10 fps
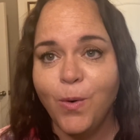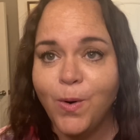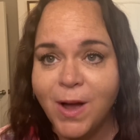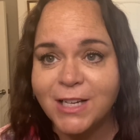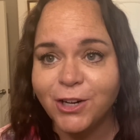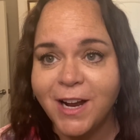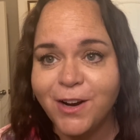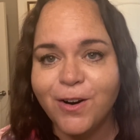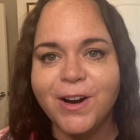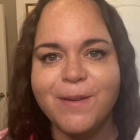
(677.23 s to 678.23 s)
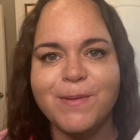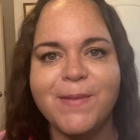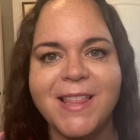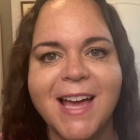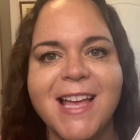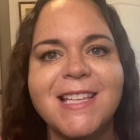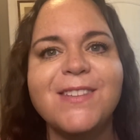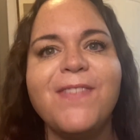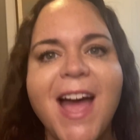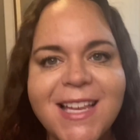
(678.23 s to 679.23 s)
I tried to hurry up and make that as
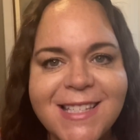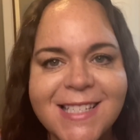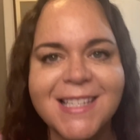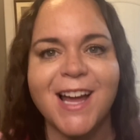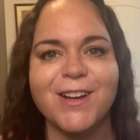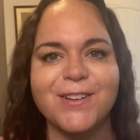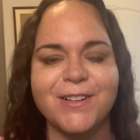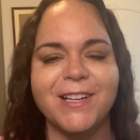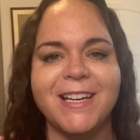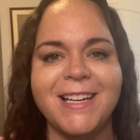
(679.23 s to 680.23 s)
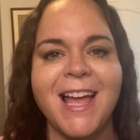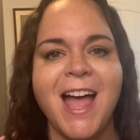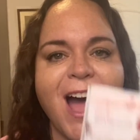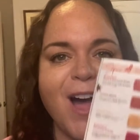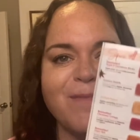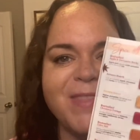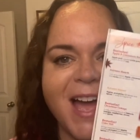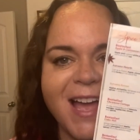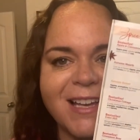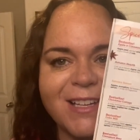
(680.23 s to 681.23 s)
fast as I could.
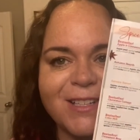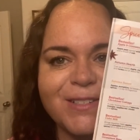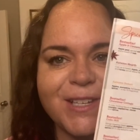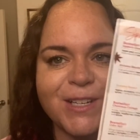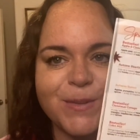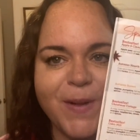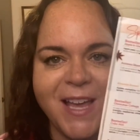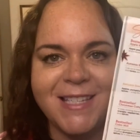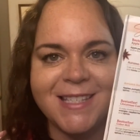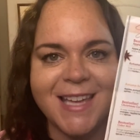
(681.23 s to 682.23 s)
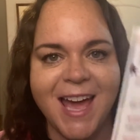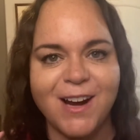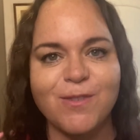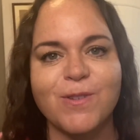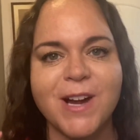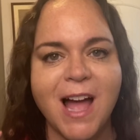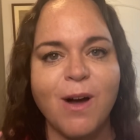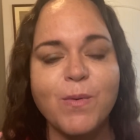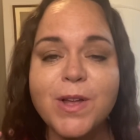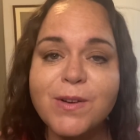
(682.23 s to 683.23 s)
That concludes our spice category. I
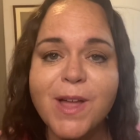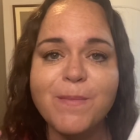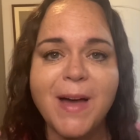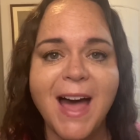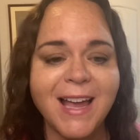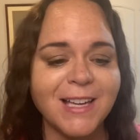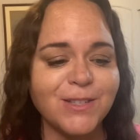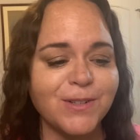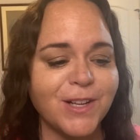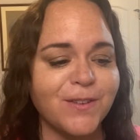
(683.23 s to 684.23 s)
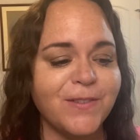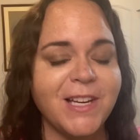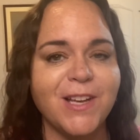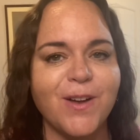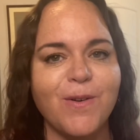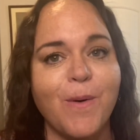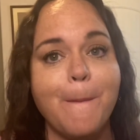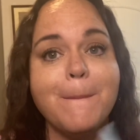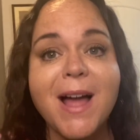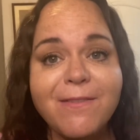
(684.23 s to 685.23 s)
will come back and do another video on
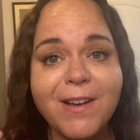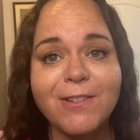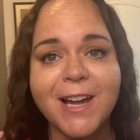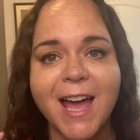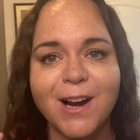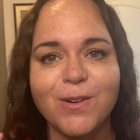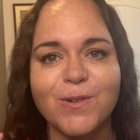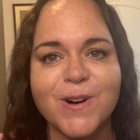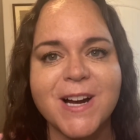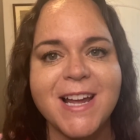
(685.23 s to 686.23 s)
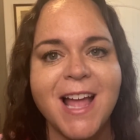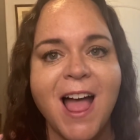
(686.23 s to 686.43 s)
my favorite category,